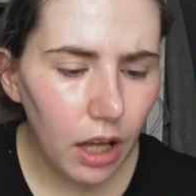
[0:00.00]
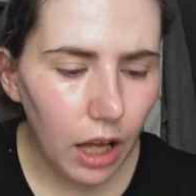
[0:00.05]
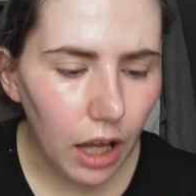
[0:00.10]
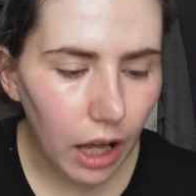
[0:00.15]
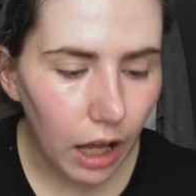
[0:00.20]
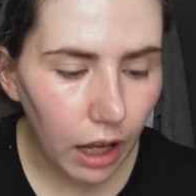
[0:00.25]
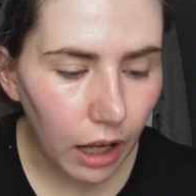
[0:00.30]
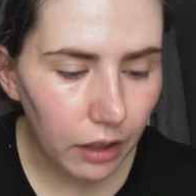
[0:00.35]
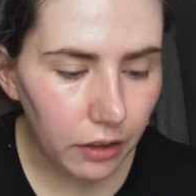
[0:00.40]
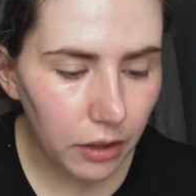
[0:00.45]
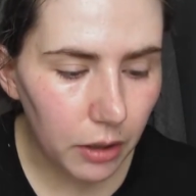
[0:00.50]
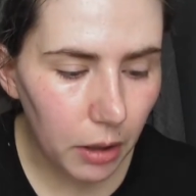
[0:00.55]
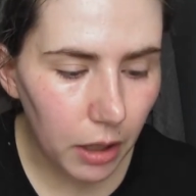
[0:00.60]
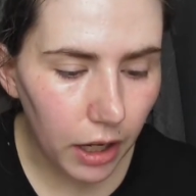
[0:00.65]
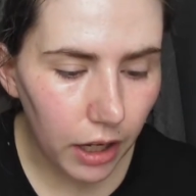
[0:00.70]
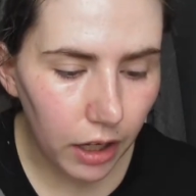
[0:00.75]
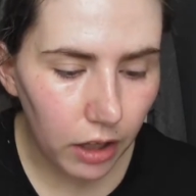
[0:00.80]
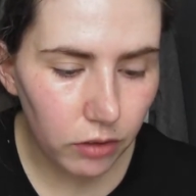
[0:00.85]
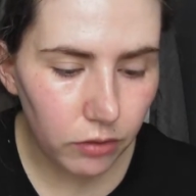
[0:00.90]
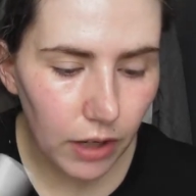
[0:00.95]
And
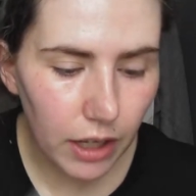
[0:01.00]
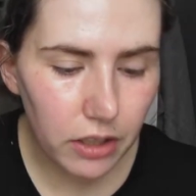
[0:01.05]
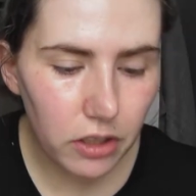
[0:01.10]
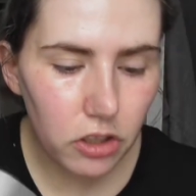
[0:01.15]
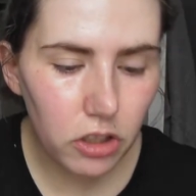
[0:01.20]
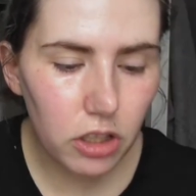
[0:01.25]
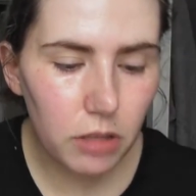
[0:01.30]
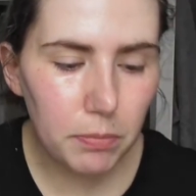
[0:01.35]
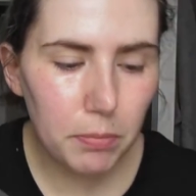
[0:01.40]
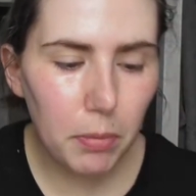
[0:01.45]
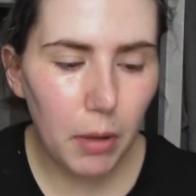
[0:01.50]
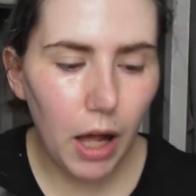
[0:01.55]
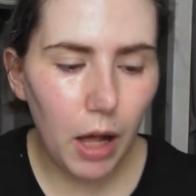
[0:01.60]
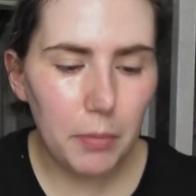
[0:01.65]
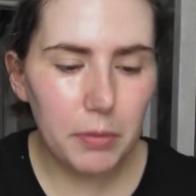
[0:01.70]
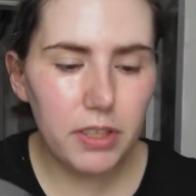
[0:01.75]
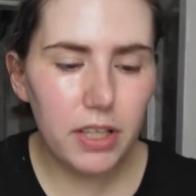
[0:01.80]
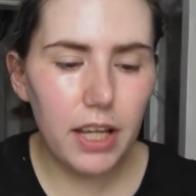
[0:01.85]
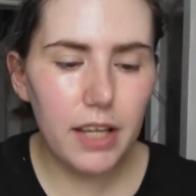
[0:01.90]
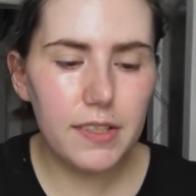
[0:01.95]
retinol
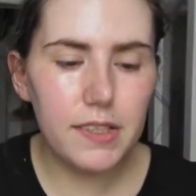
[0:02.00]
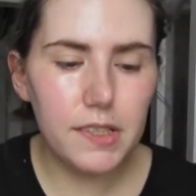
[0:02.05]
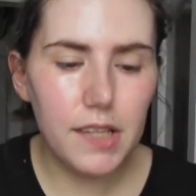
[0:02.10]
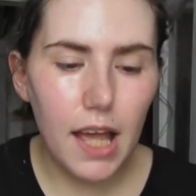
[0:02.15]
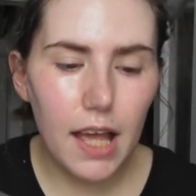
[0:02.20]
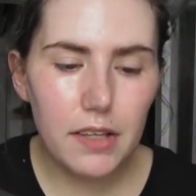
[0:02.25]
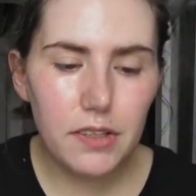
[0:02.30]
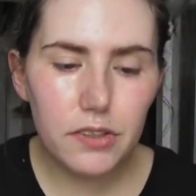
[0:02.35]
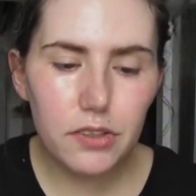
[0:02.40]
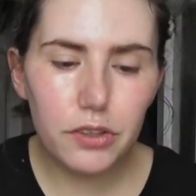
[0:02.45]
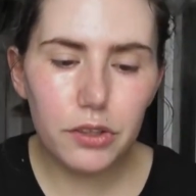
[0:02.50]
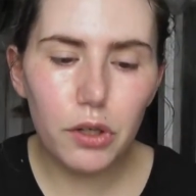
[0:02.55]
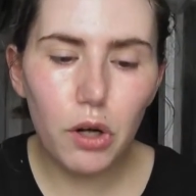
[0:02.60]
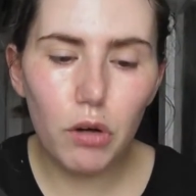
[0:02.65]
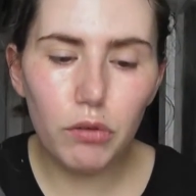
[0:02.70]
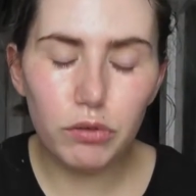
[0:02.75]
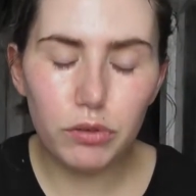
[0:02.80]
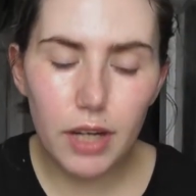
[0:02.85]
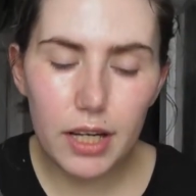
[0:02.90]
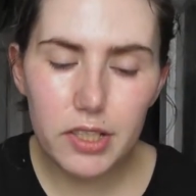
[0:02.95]
palmitate is an ester
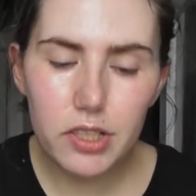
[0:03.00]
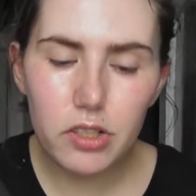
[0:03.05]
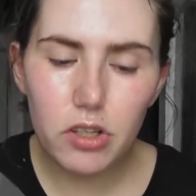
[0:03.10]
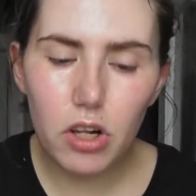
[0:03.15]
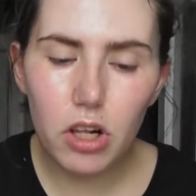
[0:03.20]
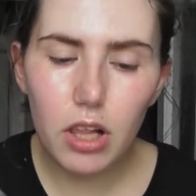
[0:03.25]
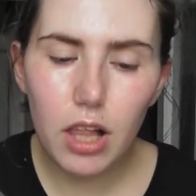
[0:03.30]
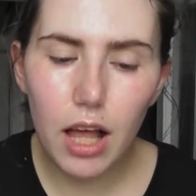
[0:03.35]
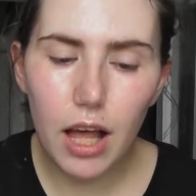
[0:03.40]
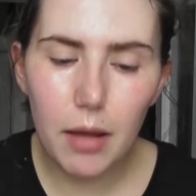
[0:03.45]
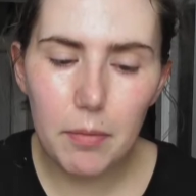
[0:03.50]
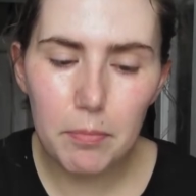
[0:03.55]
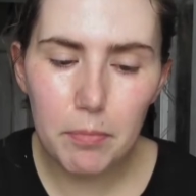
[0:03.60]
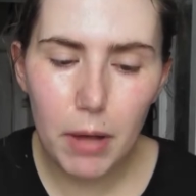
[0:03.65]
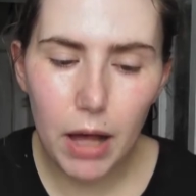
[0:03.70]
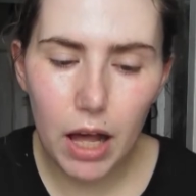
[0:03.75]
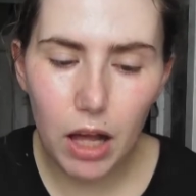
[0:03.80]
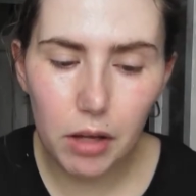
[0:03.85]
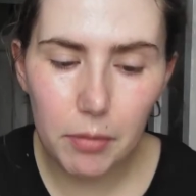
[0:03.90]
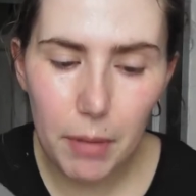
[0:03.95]
of retinol and
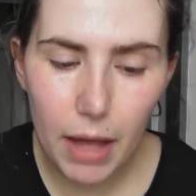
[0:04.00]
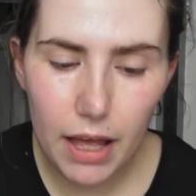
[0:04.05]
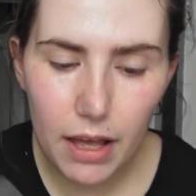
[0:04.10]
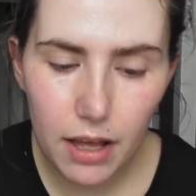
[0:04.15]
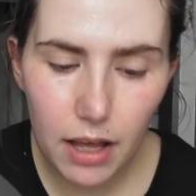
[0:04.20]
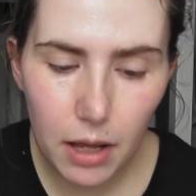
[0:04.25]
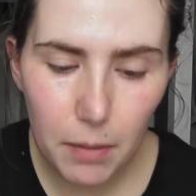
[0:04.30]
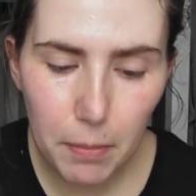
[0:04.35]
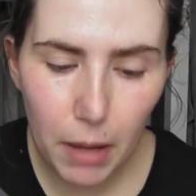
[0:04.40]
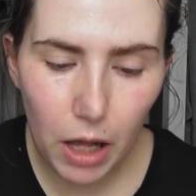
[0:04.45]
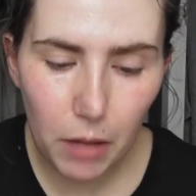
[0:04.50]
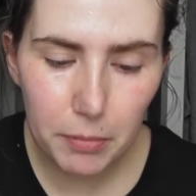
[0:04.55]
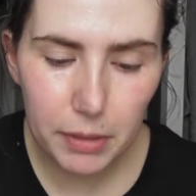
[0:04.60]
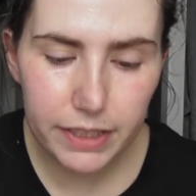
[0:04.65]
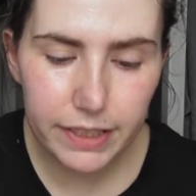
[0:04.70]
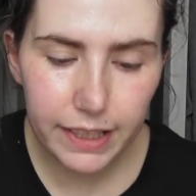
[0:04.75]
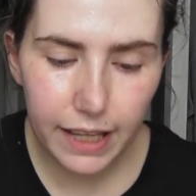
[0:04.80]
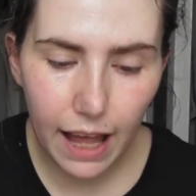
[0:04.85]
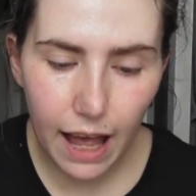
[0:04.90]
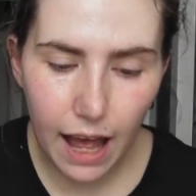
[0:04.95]

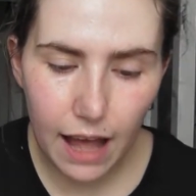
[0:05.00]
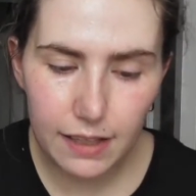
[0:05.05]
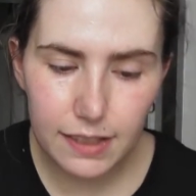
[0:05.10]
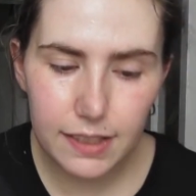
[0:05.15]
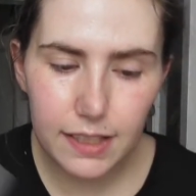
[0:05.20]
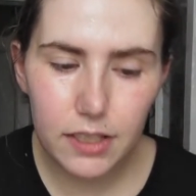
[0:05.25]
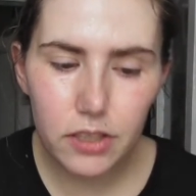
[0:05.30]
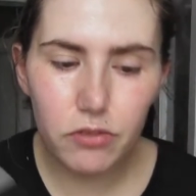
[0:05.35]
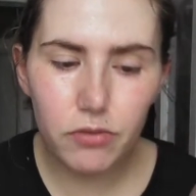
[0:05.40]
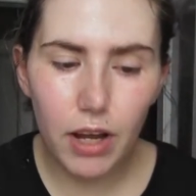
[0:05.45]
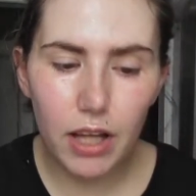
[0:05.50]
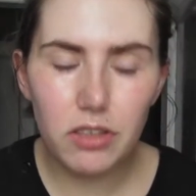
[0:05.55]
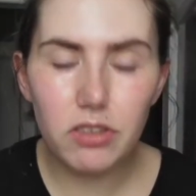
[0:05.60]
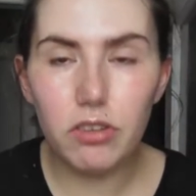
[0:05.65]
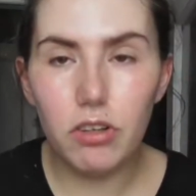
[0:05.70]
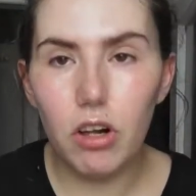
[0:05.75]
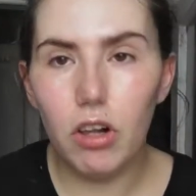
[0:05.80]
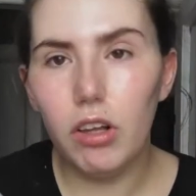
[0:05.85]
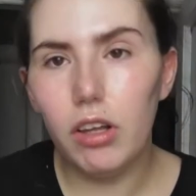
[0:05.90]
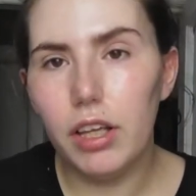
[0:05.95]
palmitic acid.
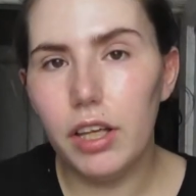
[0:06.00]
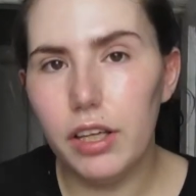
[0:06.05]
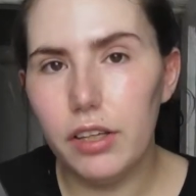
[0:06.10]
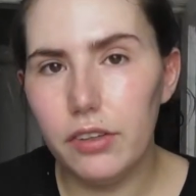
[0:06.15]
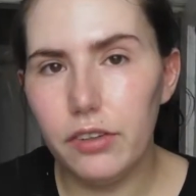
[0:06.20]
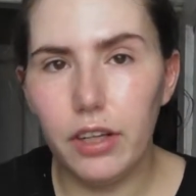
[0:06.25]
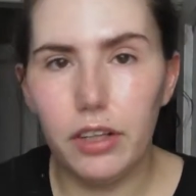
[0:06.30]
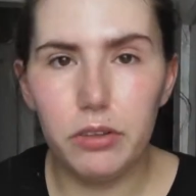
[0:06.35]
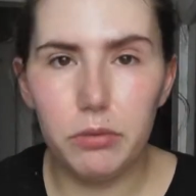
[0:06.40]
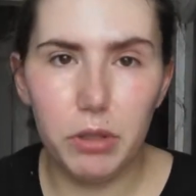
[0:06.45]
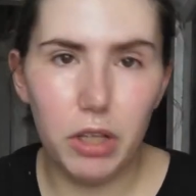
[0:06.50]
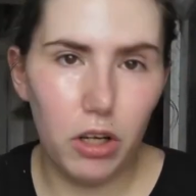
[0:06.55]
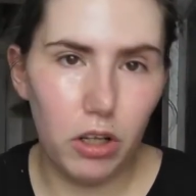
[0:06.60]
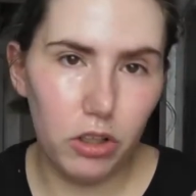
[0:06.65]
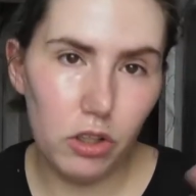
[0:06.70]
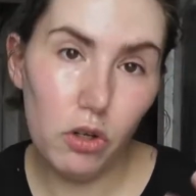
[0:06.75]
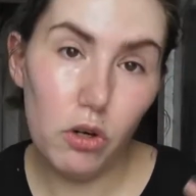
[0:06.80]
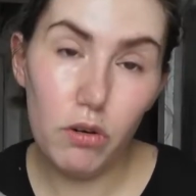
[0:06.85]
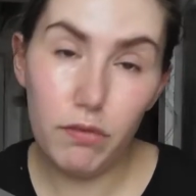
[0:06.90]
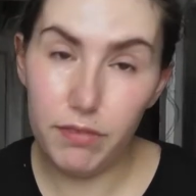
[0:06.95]
Retinol is, as we all
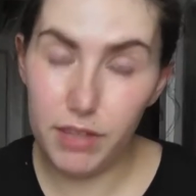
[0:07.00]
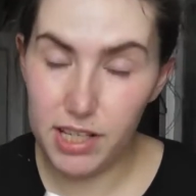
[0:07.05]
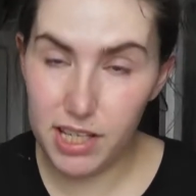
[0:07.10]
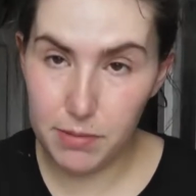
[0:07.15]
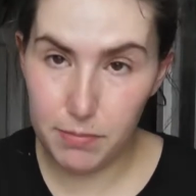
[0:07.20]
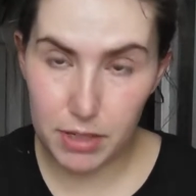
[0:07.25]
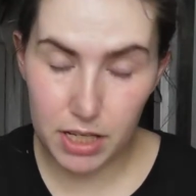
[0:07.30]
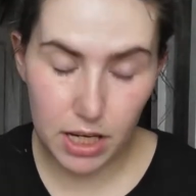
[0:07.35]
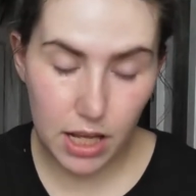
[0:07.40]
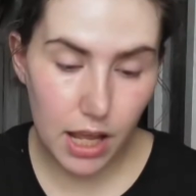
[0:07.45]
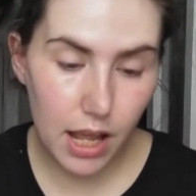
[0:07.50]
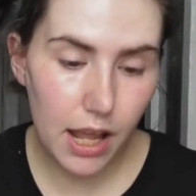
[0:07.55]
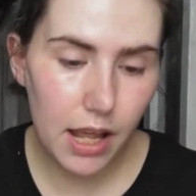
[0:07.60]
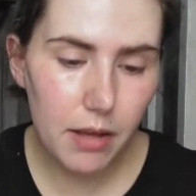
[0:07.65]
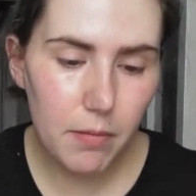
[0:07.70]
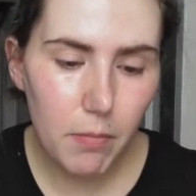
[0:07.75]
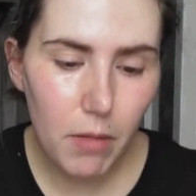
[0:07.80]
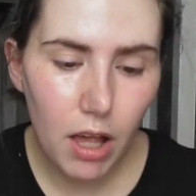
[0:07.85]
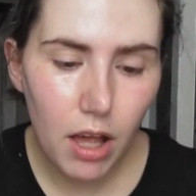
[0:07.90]
know, vitamin A.